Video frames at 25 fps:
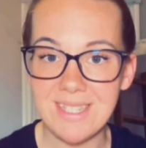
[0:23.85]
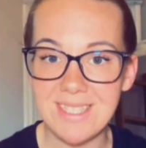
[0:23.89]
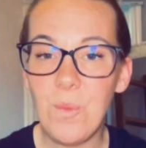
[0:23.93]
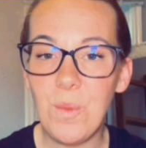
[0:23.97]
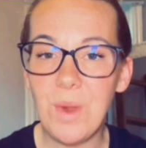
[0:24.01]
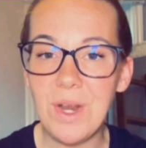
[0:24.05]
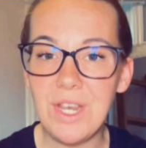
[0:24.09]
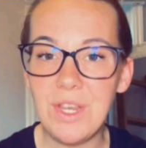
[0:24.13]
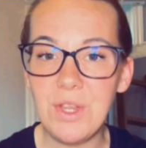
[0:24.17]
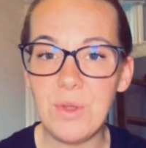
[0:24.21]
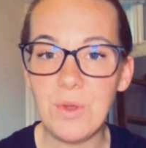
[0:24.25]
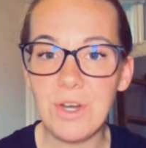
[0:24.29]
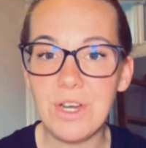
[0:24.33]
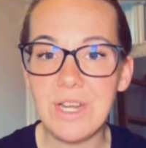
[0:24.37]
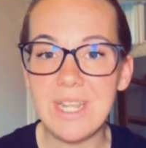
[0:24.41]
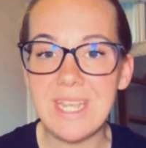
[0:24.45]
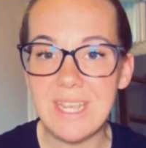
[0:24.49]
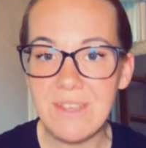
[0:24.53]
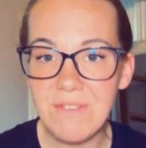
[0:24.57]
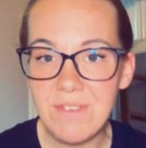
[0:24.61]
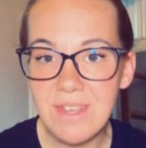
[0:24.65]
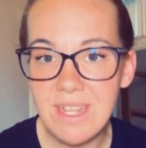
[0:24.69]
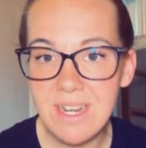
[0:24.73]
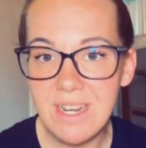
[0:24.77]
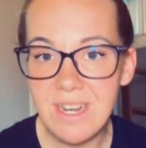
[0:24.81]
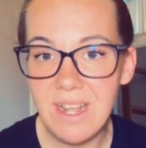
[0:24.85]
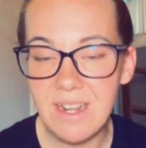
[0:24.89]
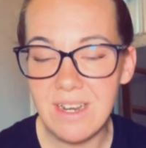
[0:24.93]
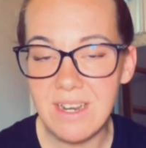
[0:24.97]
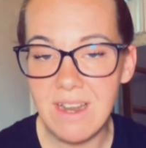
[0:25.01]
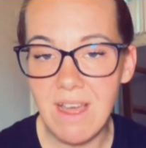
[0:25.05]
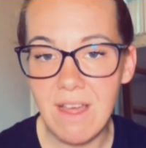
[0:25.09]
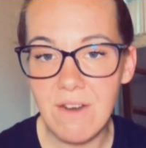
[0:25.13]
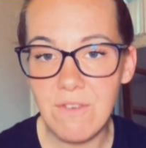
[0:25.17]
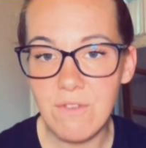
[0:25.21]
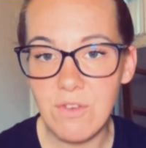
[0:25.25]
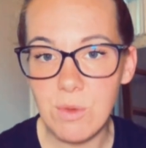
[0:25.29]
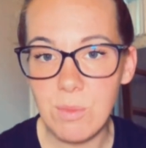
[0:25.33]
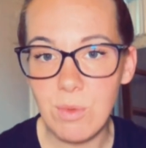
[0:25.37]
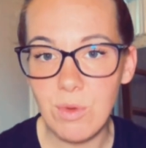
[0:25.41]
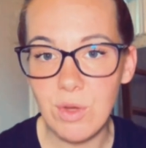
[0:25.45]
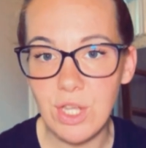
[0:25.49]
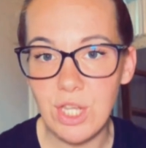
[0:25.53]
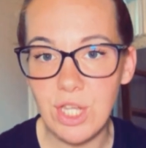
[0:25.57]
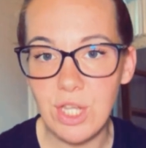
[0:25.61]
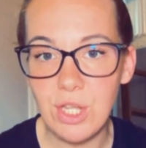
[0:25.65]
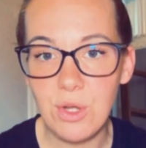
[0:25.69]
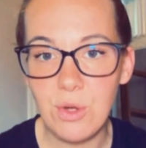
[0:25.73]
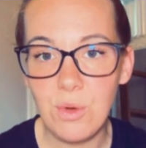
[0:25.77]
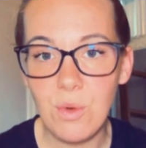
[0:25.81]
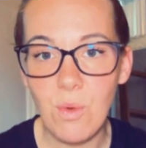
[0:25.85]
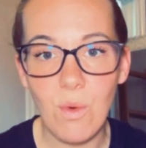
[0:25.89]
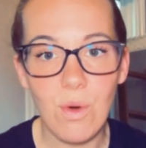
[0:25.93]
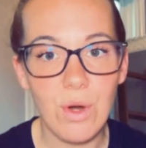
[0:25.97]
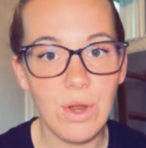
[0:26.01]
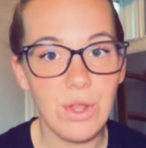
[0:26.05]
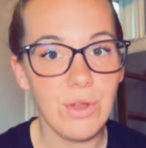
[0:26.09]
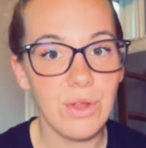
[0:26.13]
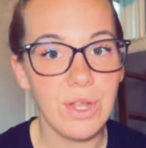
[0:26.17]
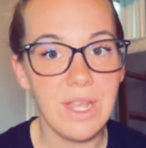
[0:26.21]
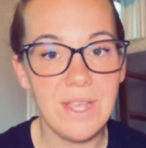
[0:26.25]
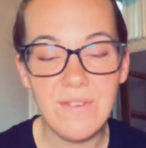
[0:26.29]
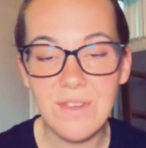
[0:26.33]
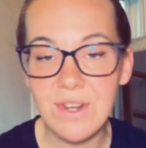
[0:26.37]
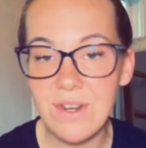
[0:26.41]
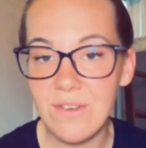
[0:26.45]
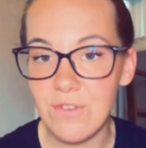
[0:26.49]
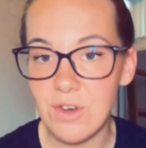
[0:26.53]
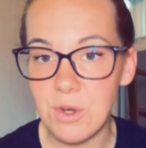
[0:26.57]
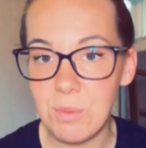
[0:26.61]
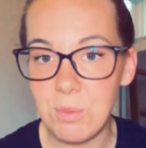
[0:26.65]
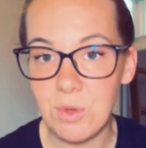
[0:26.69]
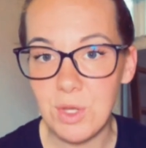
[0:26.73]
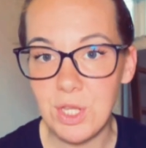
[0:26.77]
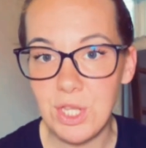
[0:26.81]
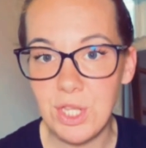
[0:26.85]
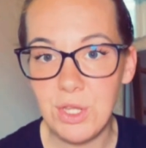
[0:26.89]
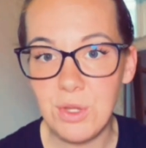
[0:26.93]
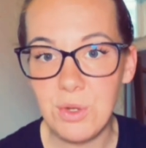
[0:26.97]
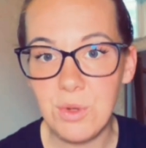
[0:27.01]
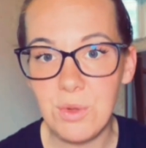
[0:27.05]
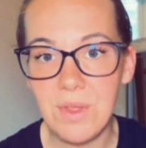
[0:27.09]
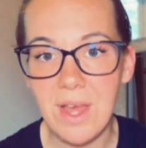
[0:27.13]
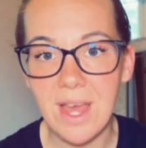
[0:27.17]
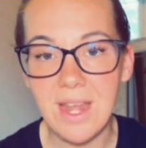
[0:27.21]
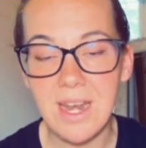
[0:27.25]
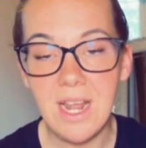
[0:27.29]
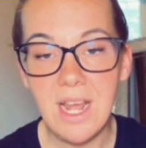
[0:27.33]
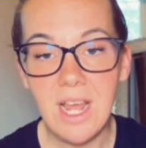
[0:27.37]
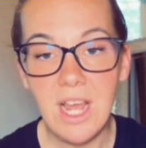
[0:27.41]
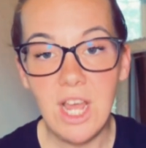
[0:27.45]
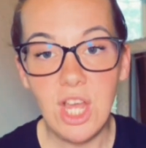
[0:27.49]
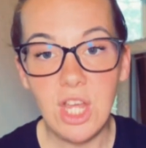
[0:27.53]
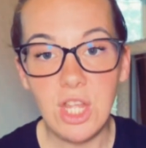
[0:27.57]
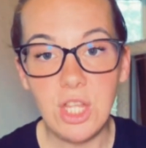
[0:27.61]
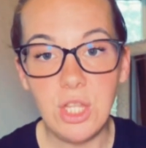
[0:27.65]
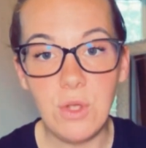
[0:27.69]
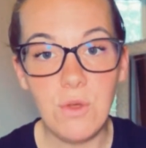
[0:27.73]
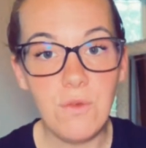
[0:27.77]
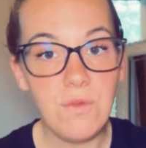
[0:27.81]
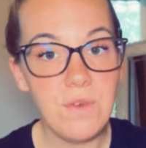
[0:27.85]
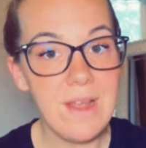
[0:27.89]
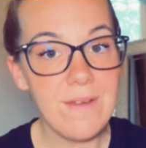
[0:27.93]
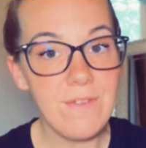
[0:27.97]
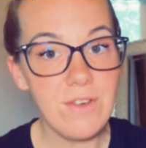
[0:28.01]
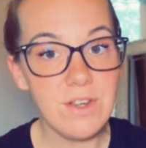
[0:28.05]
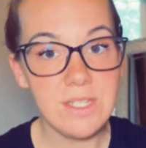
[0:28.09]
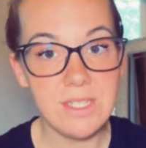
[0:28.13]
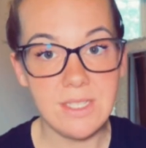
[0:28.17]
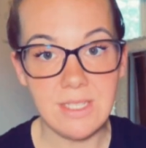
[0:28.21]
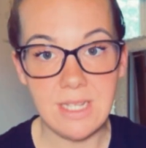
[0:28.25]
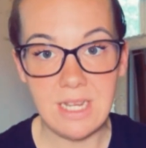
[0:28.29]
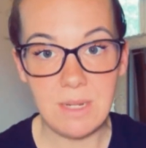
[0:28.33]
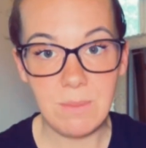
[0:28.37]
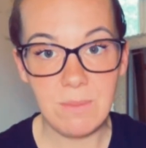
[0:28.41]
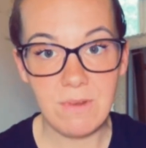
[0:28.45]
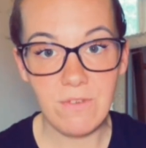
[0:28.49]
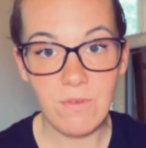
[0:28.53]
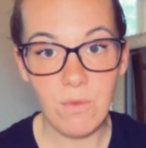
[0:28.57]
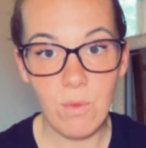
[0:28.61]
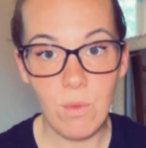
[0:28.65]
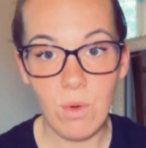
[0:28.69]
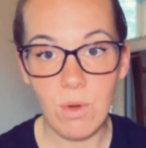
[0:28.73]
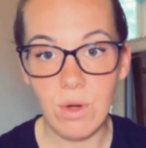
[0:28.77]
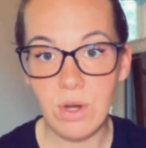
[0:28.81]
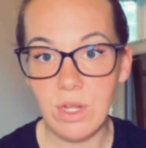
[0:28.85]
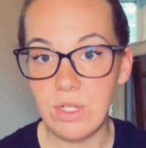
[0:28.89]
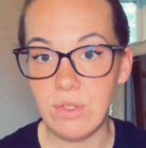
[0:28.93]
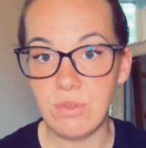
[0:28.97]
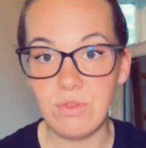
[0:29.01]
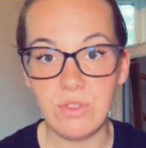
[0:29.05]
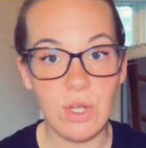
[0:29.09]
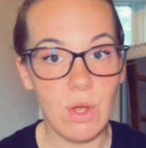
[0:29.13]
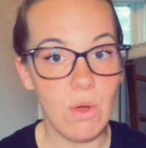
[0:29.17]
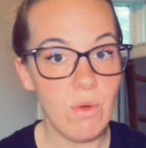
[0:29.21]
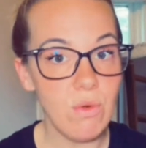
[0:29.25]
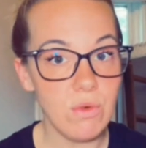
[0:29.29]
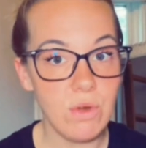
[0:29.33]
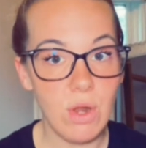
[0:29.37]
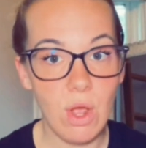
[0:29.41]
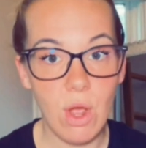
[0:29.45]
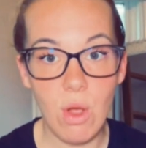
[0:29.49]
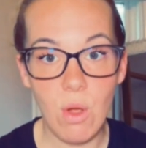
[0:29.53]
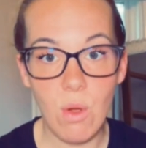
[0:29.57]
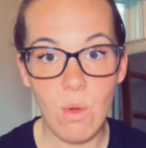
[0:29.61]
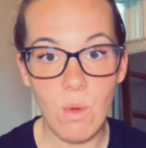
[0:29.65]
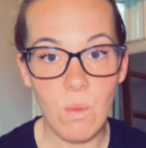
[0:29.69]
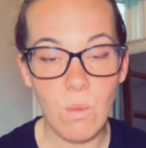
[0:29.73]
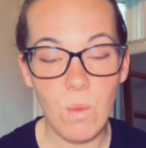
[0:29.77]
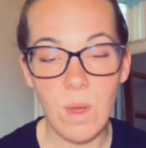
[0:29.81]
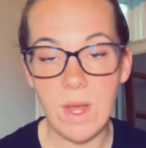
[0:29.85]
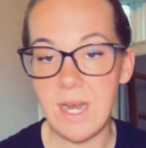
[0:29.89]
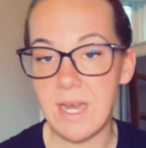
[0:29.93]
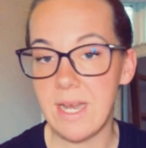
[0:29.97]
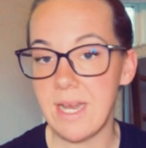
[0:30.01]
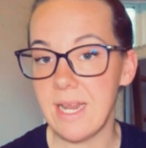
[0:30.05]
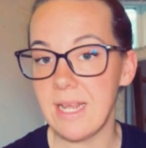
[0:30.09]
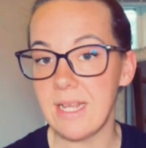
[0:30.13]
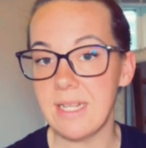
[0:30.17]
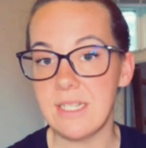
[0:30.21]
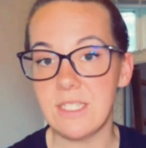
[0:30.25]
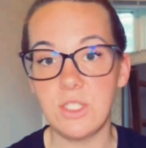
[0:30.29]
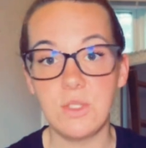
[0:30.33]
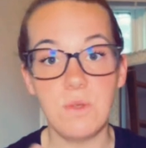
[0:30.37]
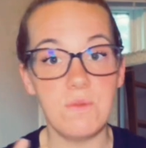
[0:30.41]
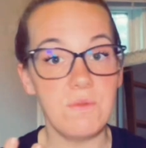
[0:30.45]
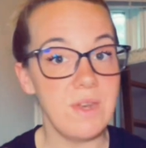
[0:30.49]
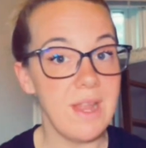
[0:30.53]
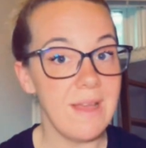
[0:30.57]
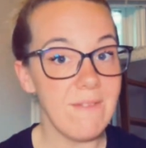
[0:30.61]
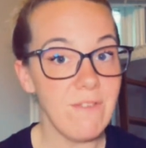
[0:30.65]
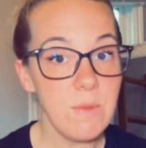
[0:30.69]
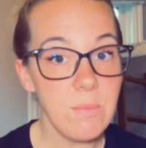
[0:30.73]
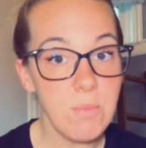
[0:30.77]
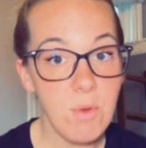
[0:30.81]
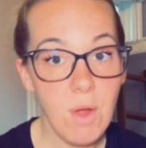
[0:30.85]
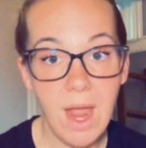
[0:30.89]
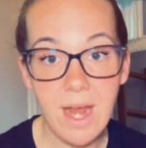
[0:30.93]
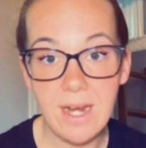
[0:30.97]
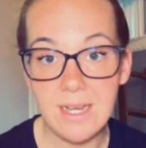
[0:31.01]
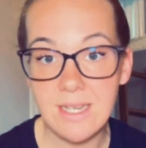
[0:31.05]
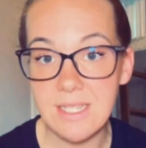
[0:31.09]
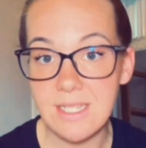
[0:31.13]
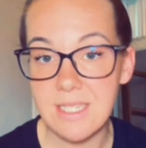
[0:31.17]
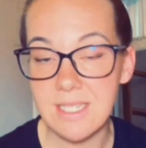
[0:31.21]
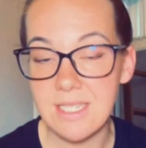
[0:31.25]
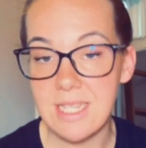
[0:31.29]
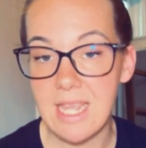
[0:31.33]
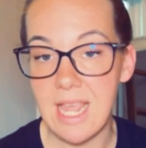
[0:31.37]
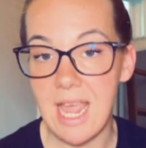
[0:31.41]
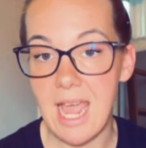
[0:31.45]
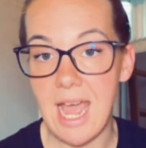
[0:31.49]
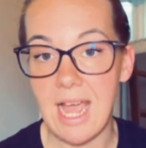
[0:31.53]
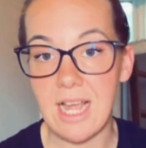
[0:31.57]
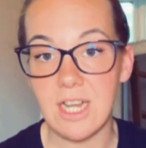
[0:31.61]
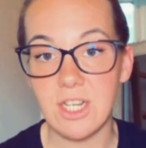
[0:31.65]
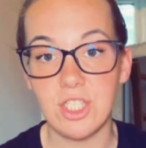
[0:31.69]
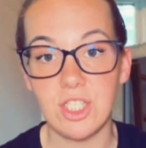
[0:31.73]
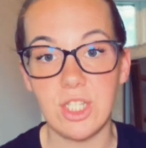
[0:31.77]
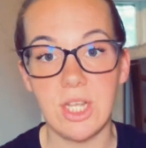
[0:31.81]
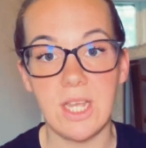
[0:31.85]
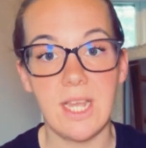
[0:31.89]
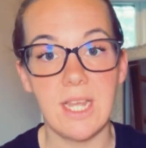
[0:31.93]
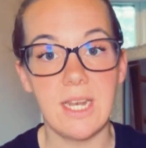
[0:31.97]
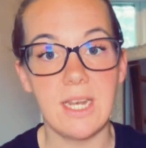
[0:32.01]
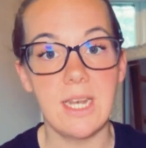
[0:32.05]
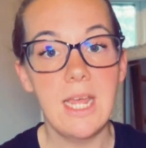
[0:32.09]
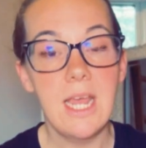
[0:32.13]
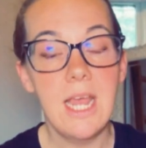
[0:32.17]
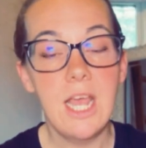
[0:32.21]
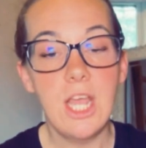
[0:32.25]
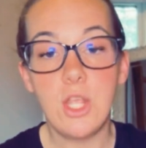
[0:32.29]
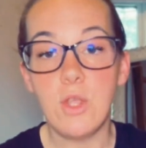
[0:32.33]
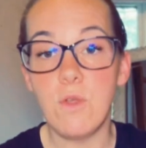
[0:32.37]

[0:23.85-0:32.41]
When you're given a nonverbal cue or you're given a verbal cue that you've never seen before, you don't know what it is, you've never practiced the action,